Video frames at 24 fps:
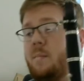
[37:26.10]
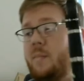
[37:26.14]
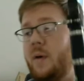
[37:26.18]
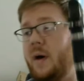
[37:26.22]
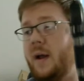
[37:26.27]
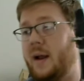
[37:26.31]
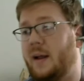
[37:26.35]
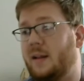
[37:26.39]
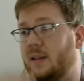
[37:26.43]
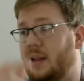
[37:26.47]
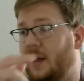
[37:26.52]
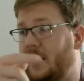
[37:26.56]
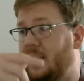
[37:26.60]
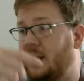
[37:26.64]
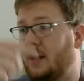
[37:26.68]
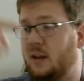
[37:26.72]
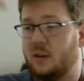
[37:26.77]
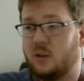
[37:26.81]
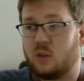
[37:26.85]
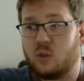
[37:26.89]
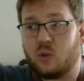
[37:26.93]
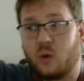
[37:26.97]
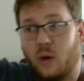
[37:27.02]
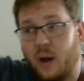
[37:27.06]
But I'd like
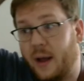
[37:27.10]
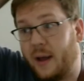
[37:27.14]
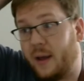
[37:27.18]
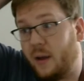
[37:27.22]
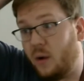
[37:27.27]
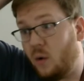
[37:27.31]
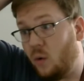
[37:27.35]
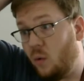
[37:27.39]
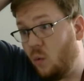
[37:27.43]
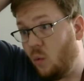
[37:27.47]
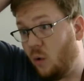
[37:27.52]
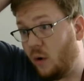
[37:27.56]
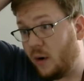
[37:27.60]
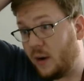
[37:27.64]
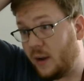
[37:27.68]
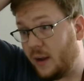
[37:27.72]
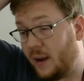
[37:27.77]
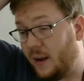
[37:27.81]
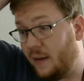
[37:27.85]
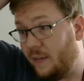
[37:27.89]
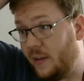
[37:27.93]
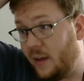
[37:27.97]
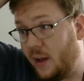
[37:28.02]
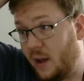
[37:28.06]
you to try
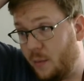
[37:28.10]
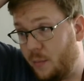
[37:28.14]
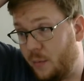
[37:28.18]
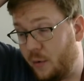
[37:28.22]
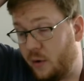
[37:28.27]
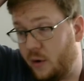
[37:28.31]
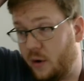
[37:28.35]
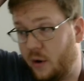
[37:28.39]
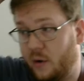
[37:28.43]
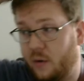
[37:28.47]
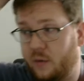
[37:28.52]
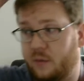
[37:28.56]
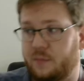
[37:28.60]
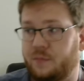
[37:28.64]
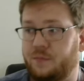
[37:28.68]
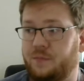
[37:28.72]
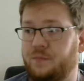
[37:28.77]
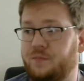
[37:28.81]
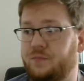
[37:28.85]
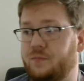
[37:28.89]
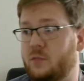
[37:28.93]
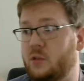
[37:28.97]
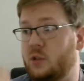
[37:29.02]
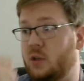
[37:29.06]
working on the upper note.
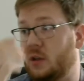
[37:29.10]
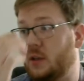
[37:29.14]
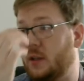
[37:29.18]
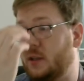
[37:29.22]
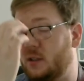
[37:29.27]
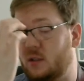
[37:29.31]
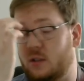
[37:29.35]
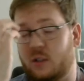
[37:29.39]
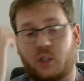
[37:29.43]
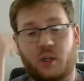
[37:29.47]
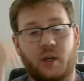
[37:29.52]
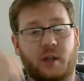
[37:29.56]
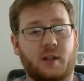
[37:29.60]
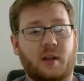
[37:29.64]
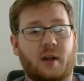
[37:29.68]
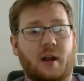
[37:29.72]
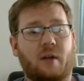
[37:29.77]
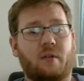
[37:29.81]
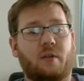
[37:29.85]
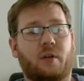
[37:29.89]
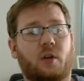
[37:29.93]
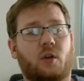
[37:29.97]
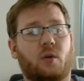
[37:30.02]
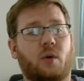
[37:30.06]
So let's check it
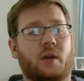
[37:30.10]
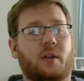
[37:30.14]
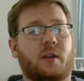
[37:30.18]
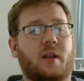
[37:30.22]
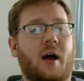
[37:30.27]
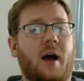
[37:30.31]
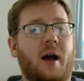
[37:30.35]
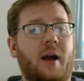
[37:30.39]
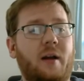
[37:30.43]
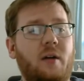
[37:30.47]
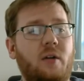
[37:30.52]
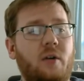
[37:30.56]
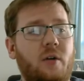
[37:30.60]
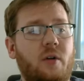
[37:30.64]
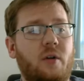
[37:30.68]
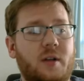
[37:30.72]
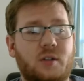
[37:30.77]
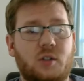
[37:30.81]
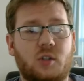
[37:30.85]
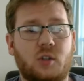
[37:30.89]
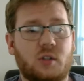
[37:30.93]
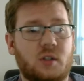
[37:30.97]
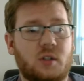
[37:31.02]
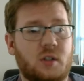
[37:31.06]
out really quick. The higher note
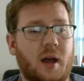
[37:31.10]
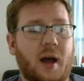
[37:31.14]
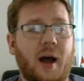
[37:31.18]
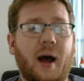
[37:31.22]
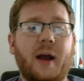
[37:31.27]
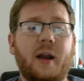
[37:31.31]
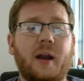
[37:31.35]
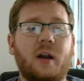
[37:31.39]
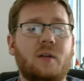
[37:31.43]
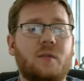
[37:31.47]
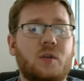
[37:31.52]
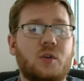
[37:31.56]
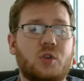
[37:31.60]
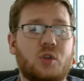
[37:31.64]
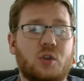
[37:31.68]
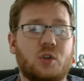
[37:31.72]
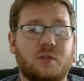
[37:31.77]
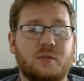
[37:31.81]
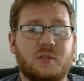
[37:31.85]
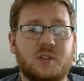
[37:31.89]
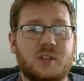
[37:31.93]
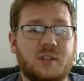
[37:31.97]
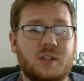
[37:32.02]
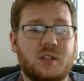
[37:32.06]
is just the higher
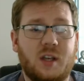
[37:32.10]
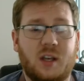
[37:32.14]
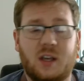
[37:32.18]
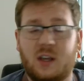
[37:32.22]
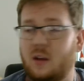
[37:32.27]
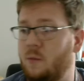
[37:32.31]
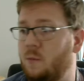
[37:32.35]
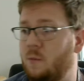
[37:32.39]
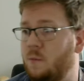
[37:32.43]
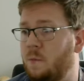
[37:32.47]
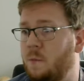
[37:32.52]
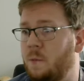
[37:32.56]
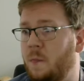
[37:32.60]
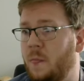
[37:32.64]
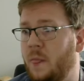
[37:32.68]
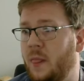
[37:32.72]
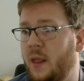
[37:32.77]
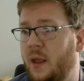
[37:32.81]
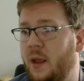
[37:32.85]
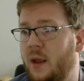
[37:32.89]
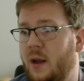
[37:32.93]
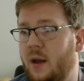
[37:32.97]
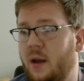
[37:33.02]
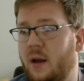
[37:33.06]
version of C.
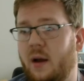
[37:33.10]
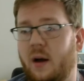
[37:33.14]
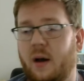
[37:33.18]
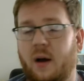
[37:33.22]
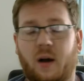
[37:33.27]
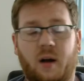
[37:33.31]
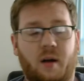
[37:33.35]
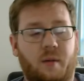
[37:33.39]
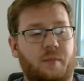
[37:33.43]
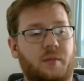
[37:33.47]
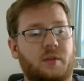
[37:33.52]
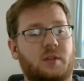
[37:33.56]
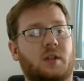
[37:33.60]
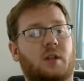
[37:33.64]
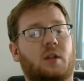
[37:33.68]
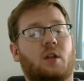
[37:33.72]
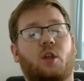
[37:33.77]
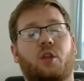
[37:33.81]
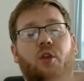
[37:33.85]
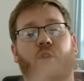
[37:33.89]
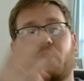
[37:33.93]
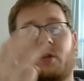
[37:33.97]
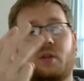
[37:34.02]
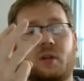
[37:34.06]
It's on
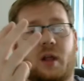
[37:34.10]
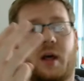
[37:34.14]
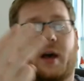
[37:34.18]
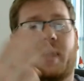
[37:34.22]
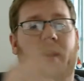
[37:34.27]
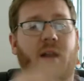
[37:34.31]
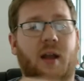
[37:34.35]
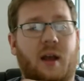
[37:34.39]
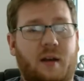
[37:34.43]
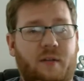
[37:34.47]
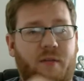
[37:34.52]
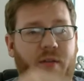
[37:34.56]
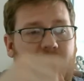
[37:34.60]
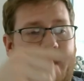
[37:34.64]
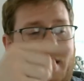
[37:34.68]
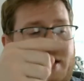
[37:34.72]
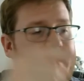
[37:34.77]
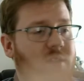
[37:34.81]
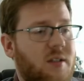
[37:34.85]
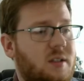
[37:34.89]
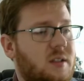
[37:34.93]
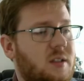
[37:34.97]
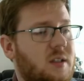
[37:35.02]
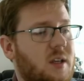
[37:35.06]
the third line, F, A,
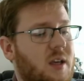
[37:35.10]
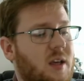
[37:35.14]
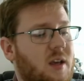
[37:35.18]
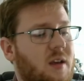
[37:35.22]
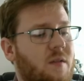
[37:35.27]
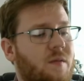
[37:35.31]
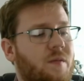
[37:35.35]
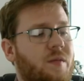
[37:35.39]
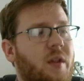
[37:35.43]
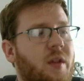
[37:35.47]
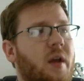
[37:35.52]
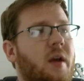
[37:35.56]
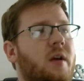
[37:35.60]
C.